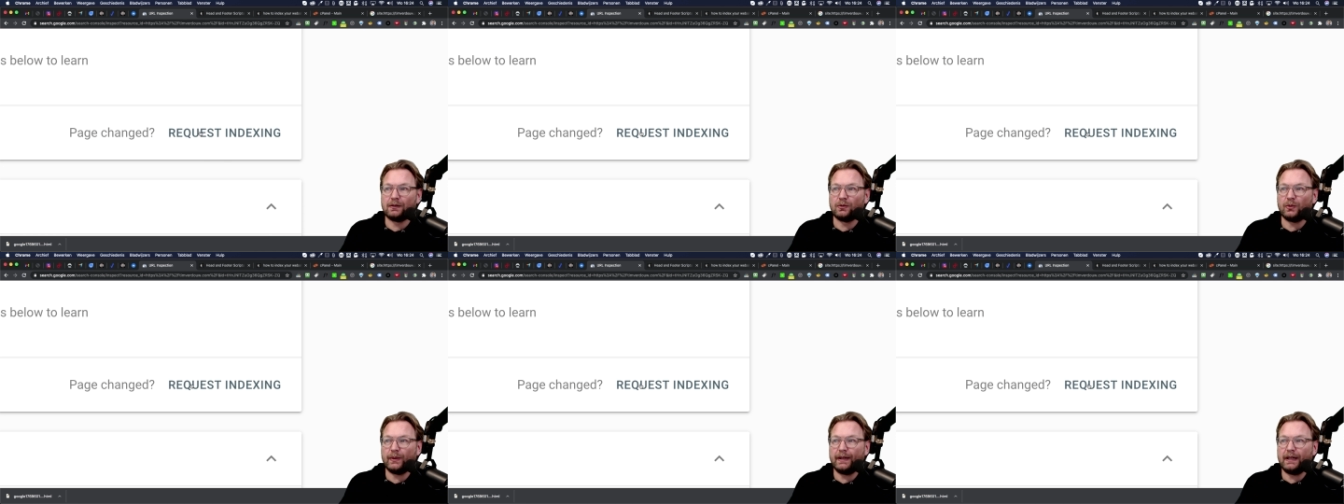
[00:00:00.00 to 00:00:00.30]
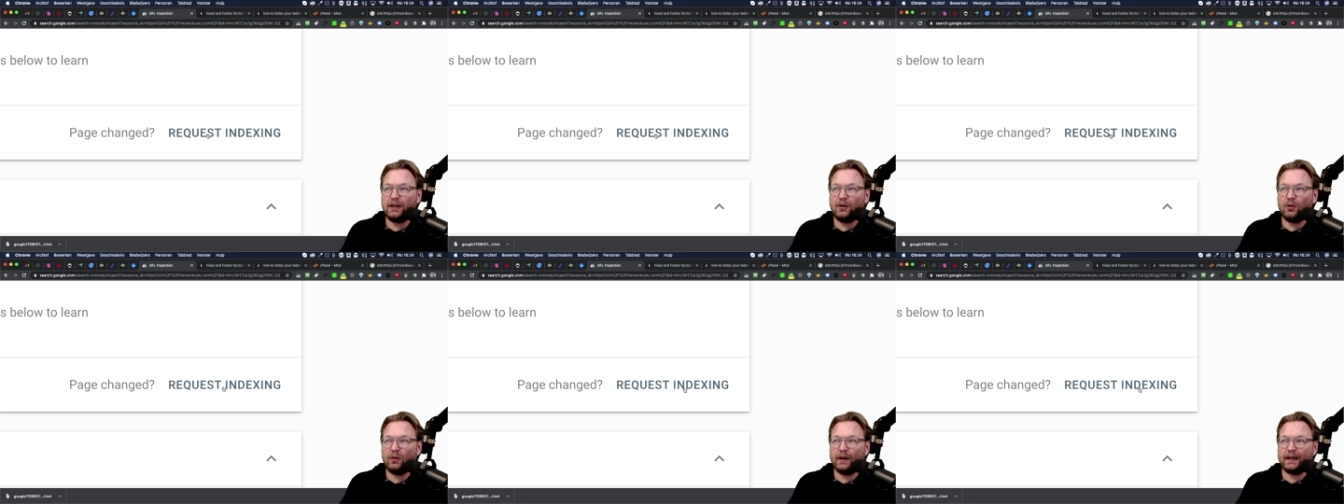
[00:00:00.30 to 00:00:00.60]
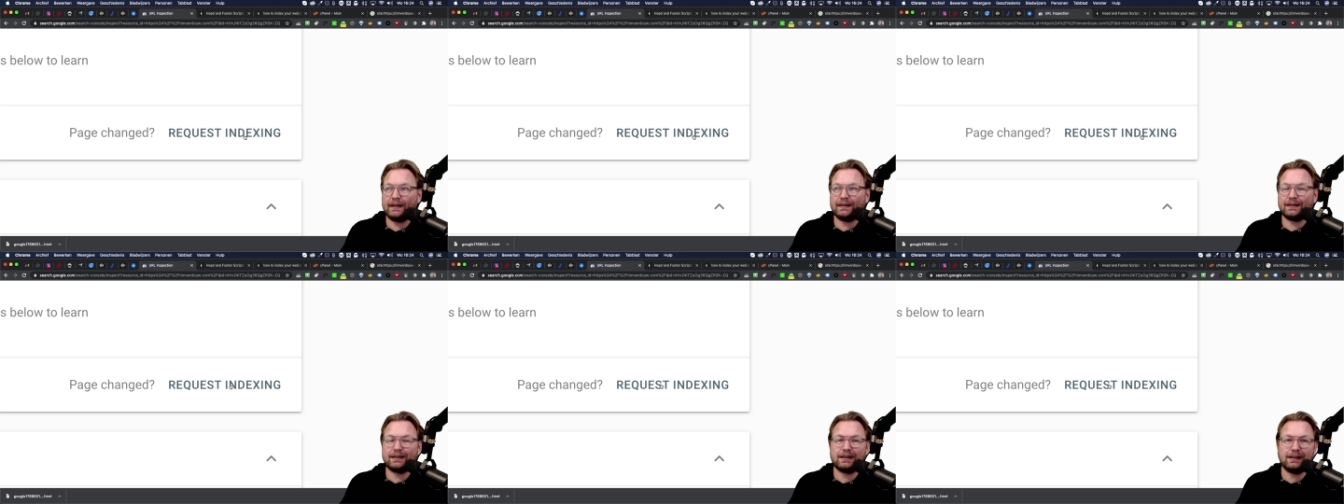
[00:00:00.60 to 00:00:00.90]

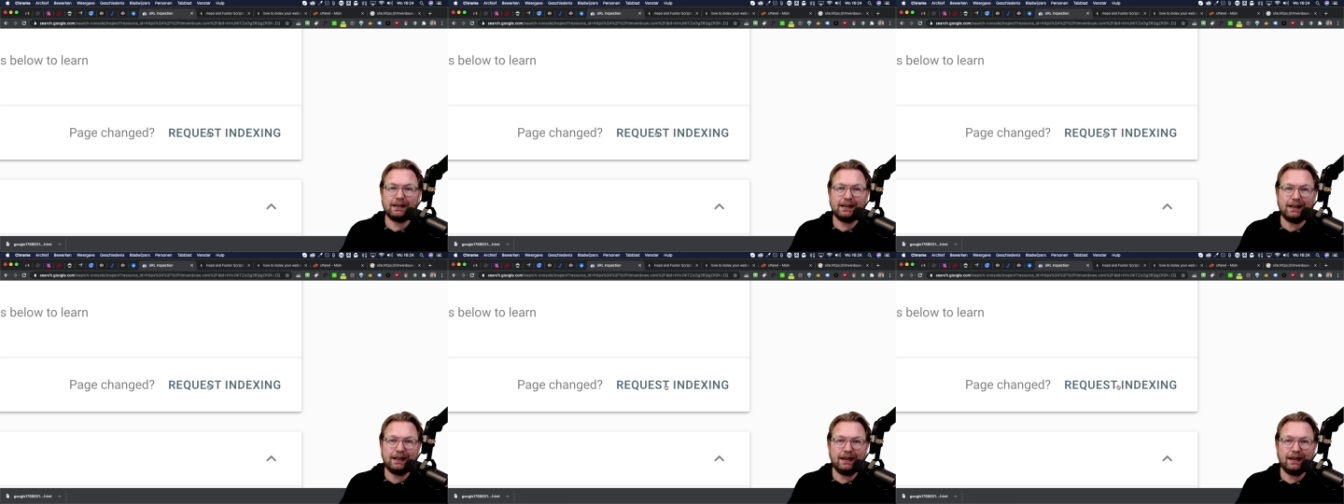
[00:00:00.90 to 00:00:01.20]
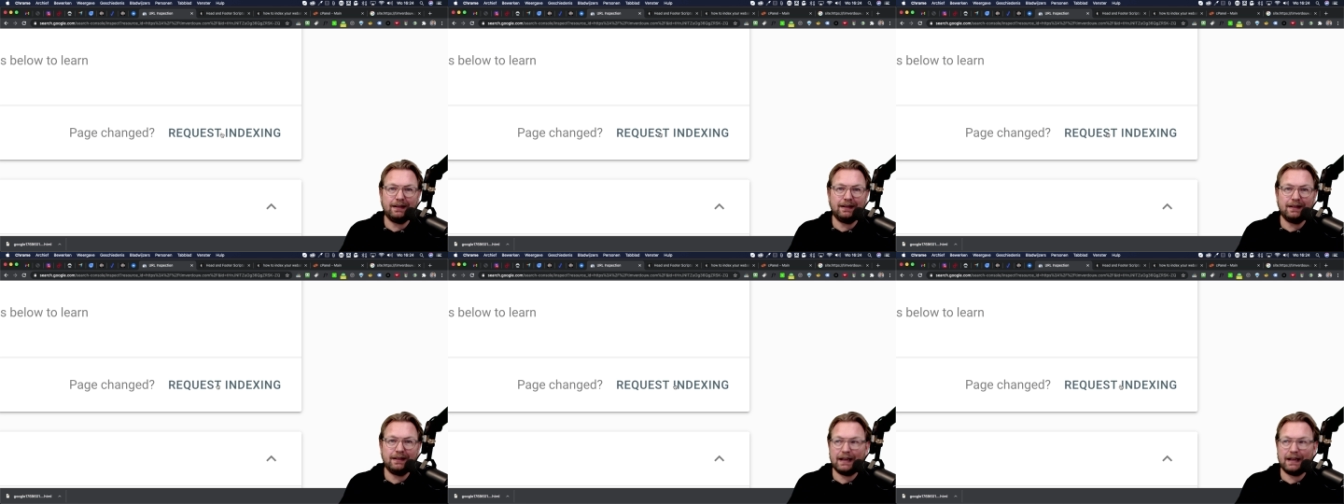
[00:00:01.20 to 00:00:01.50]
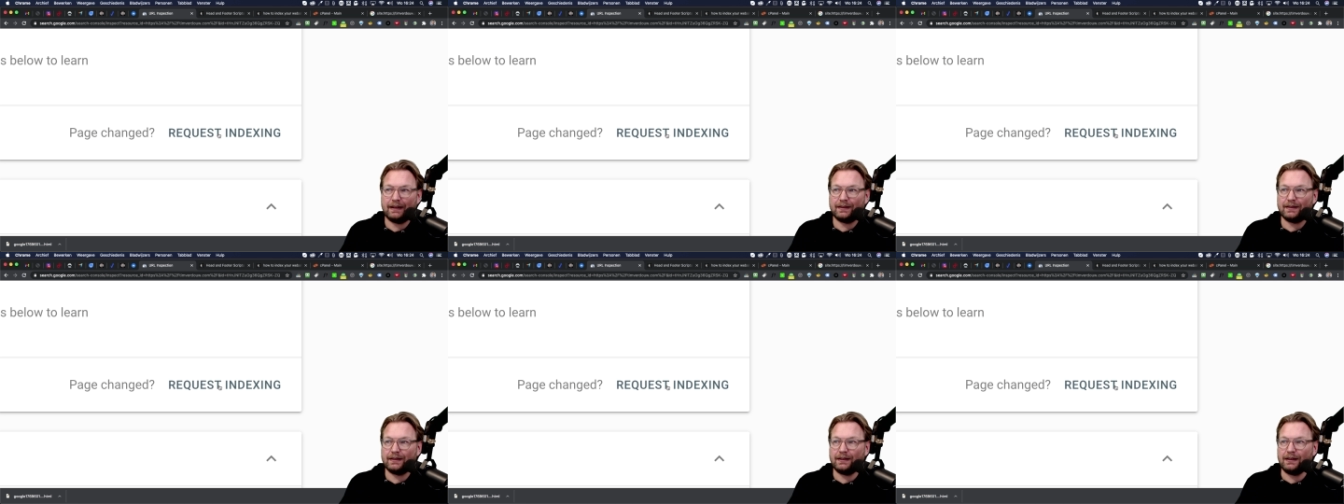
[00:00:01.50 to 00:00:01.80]
request
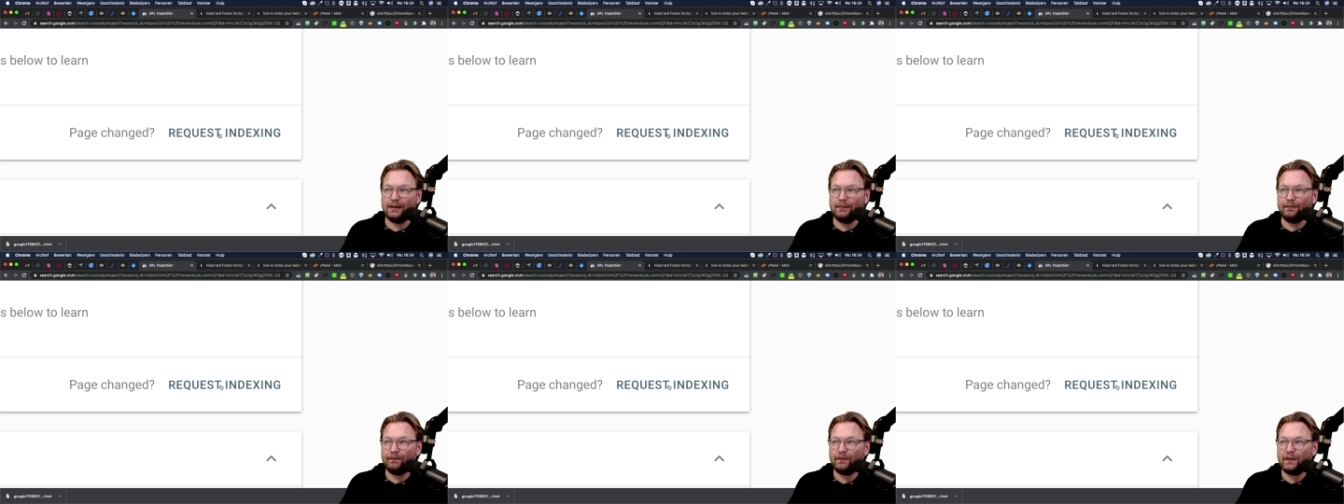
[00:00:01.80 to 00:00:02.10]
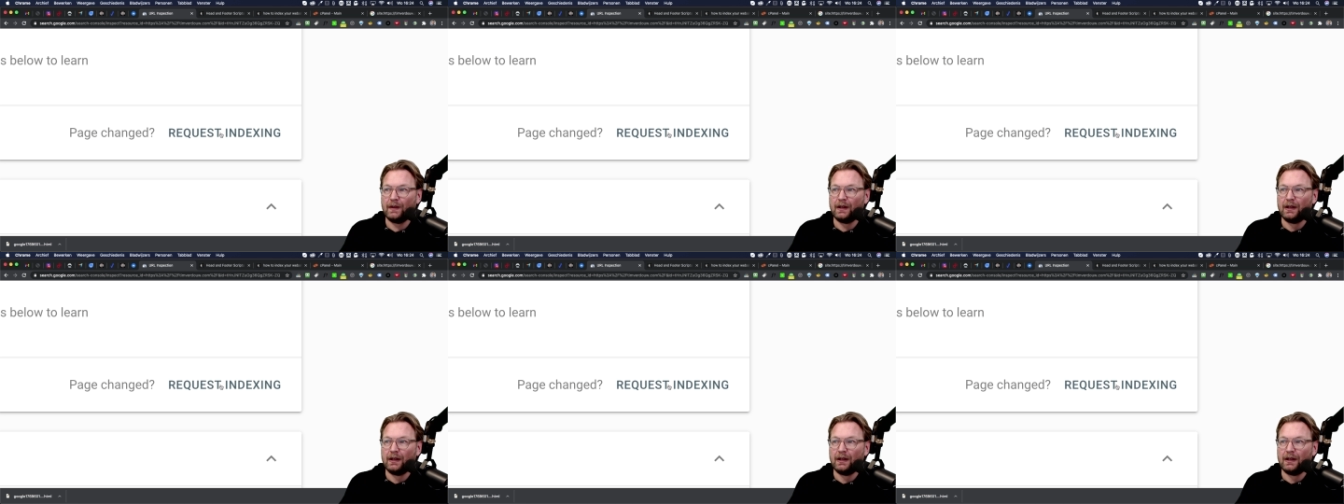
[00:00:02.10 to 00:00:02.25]
indexing.